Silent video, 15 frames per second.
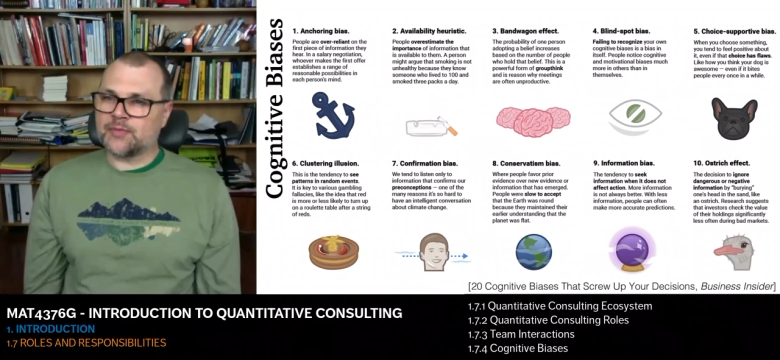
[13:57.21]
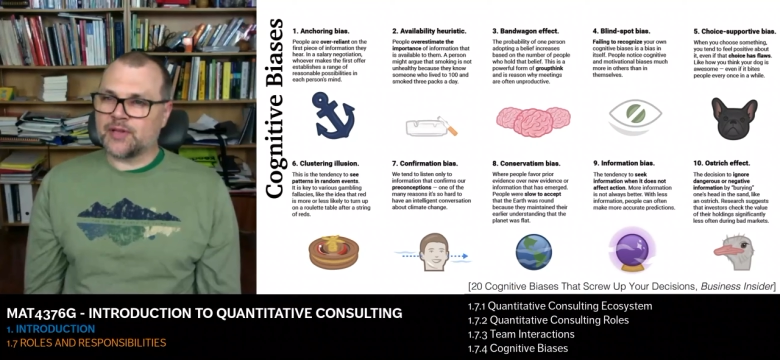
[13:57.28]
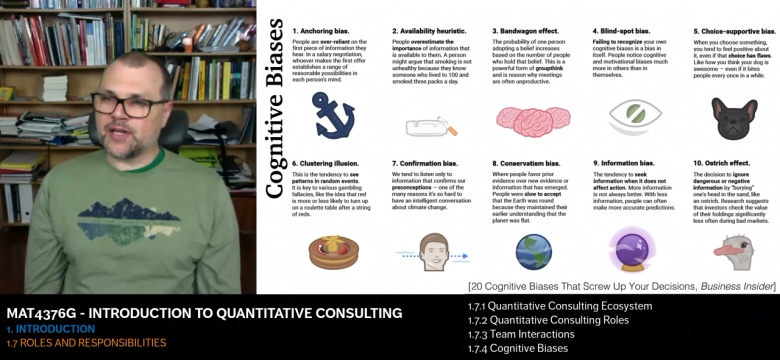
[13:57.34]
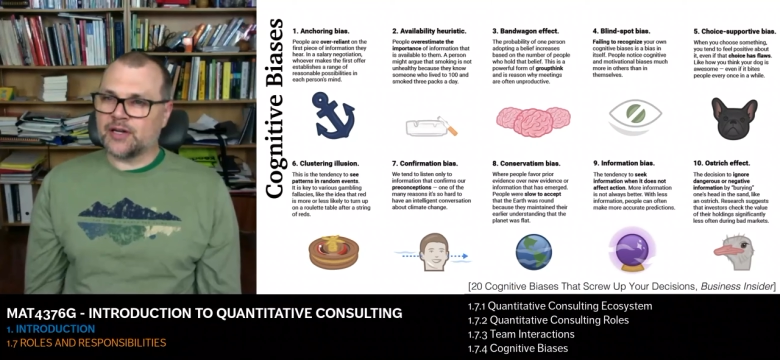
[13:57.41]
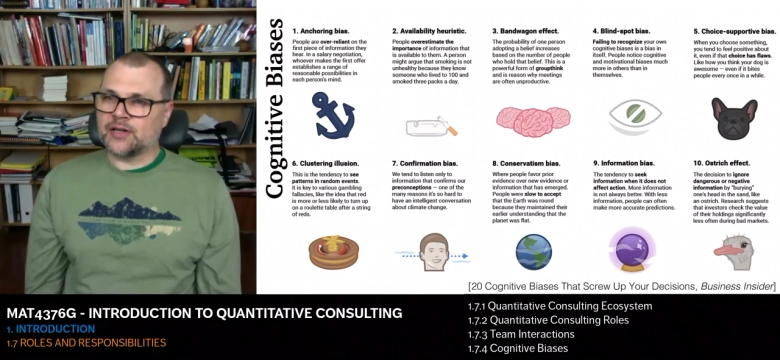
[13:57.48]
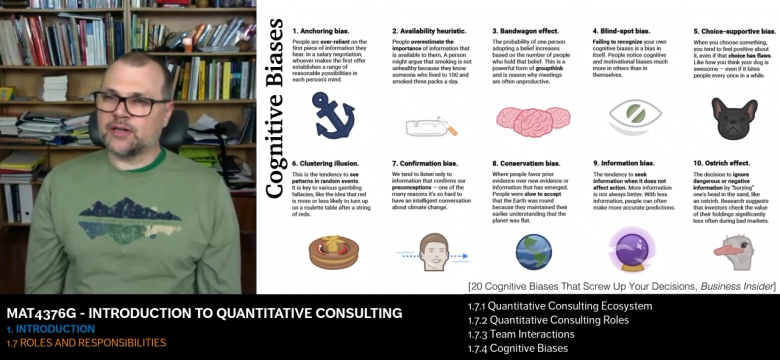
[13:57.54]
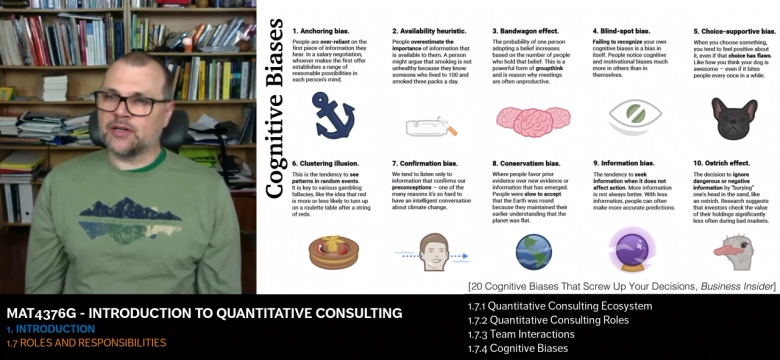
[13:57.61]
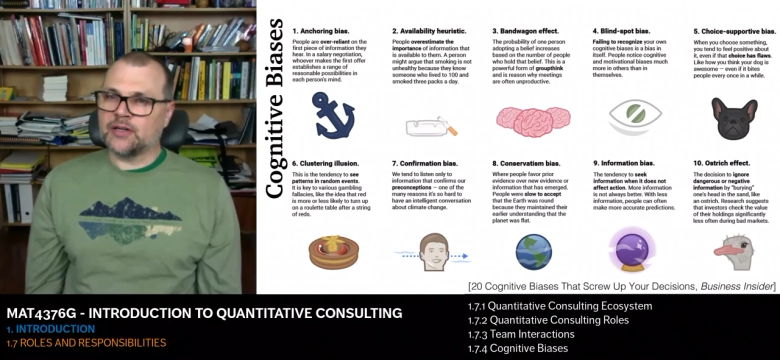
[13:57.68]

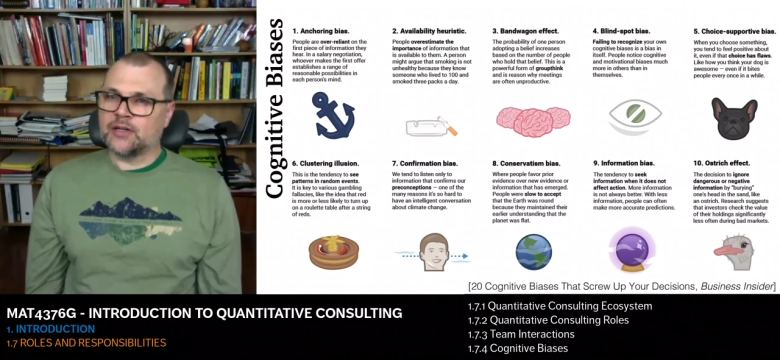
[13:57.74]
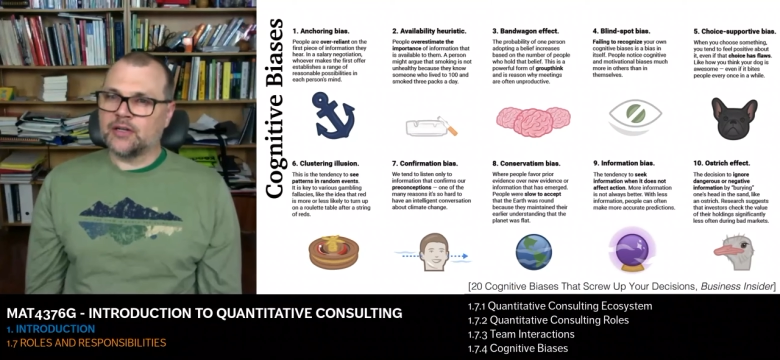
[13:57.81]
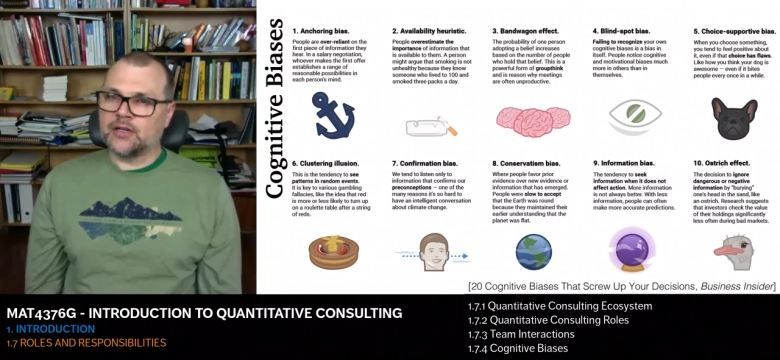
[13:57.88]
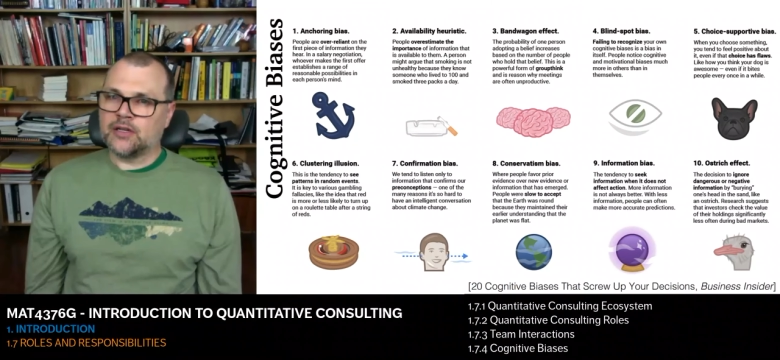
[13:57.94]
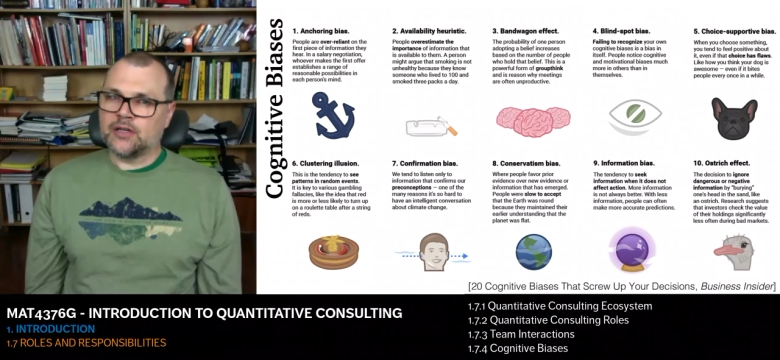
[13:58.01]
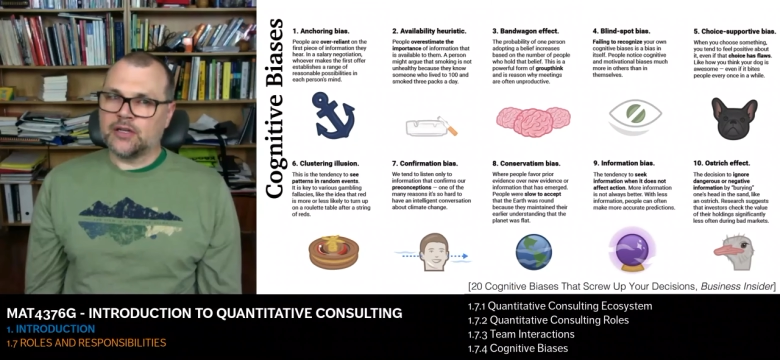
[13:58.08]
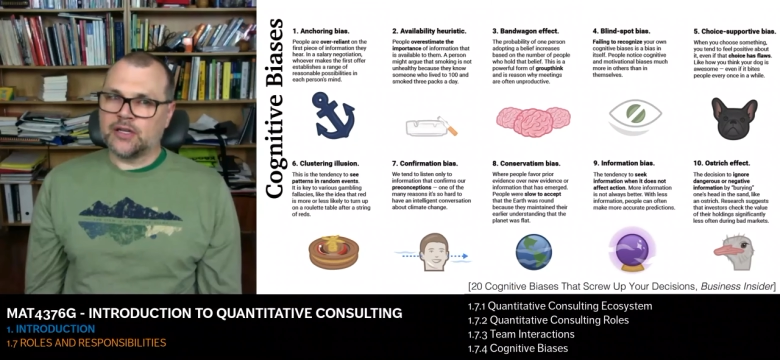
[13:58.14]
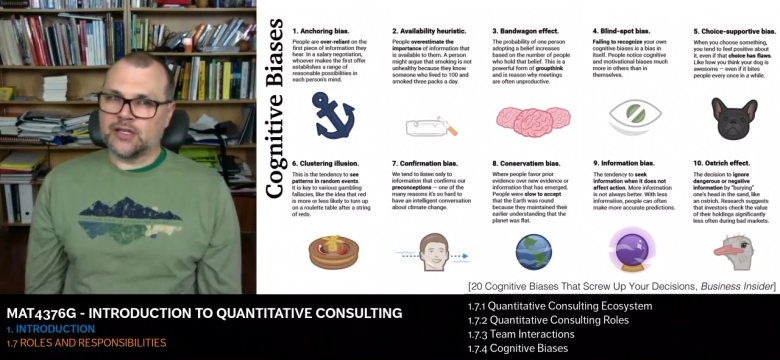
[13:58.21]
here
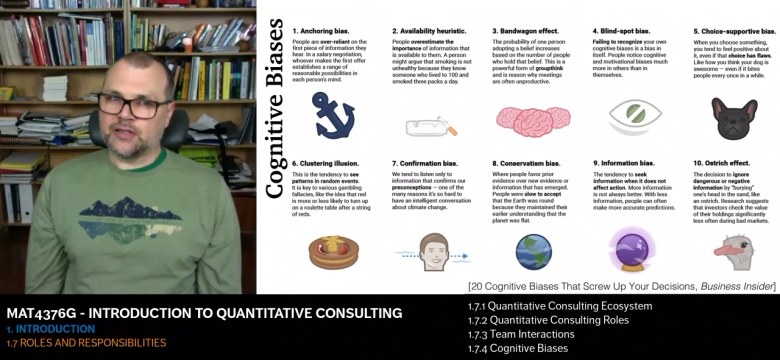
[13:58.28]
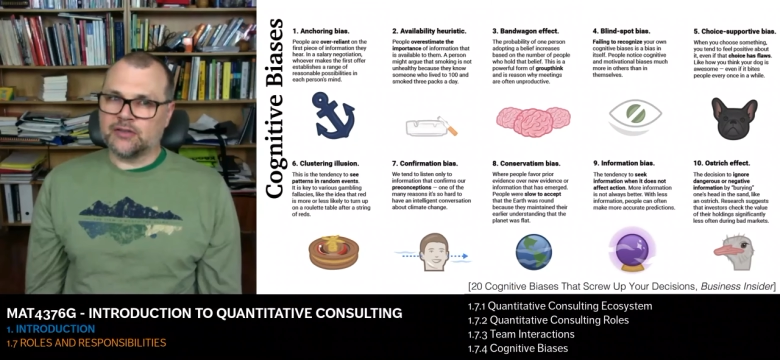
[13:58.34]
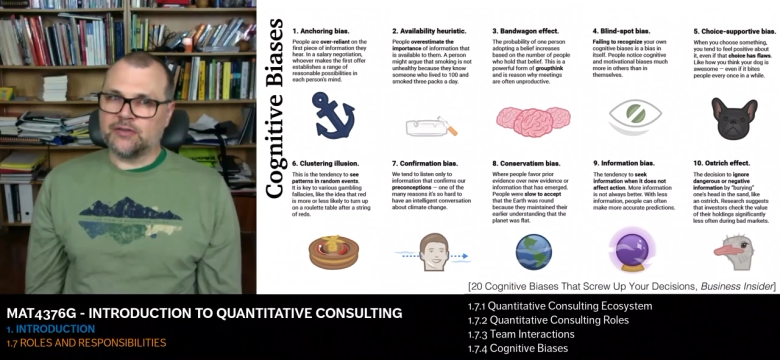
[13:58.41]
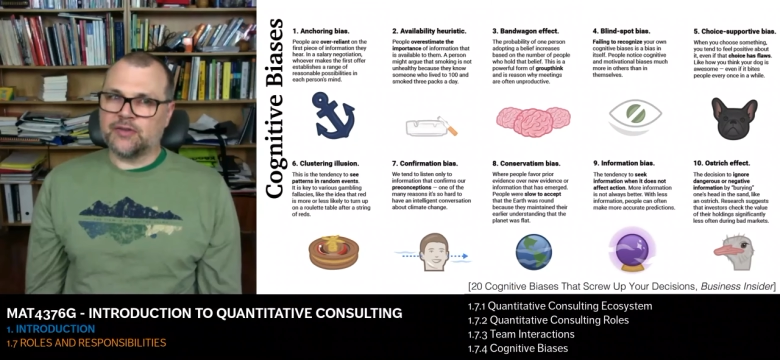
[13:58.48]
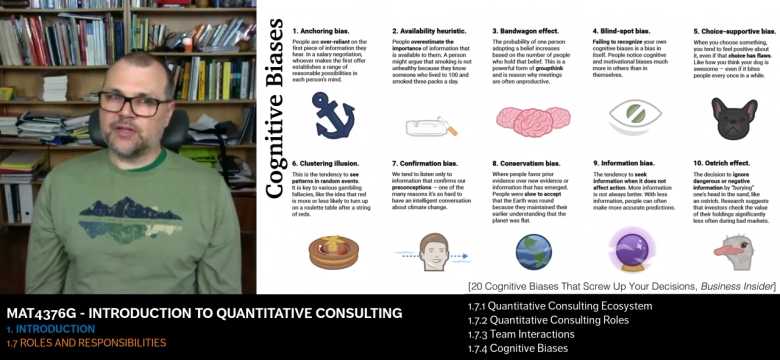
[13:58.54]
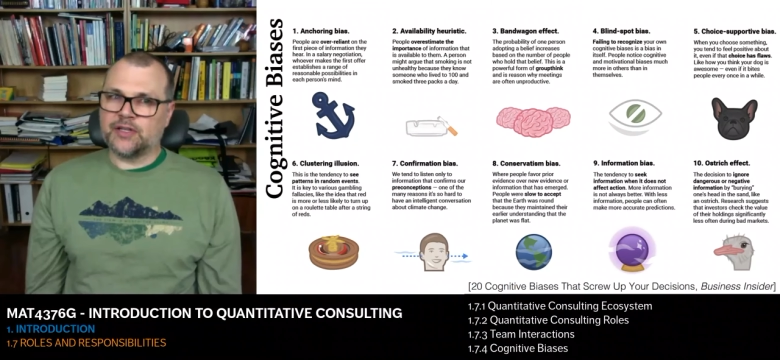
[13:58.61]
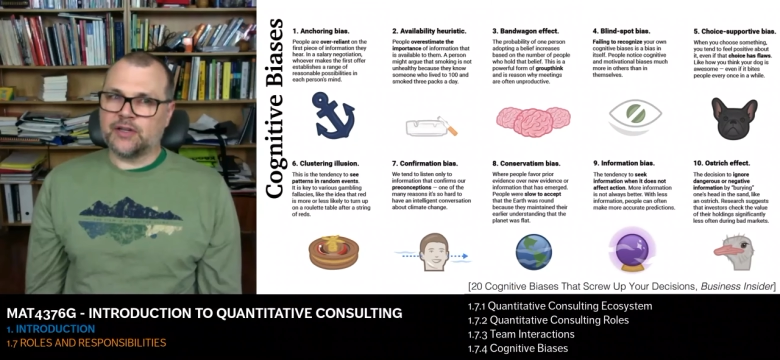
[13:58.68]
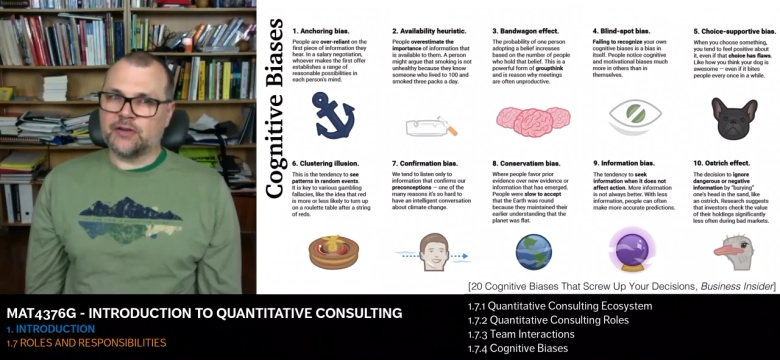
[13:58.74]
in the
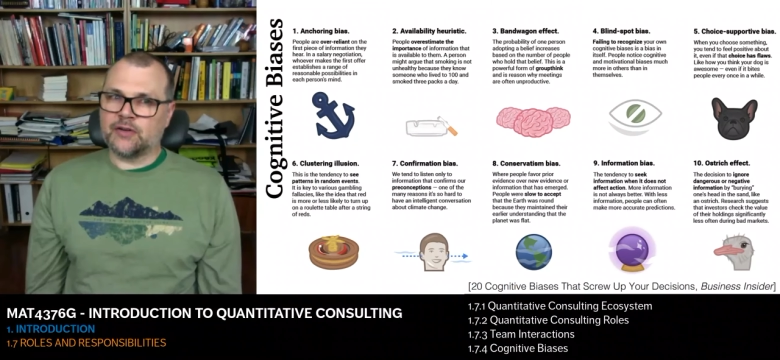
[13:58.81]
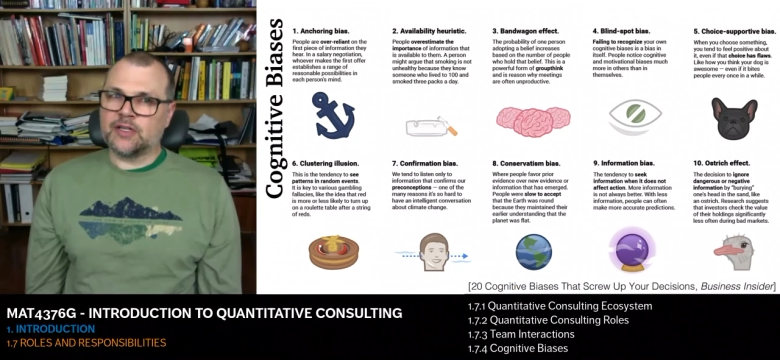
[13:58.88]
video.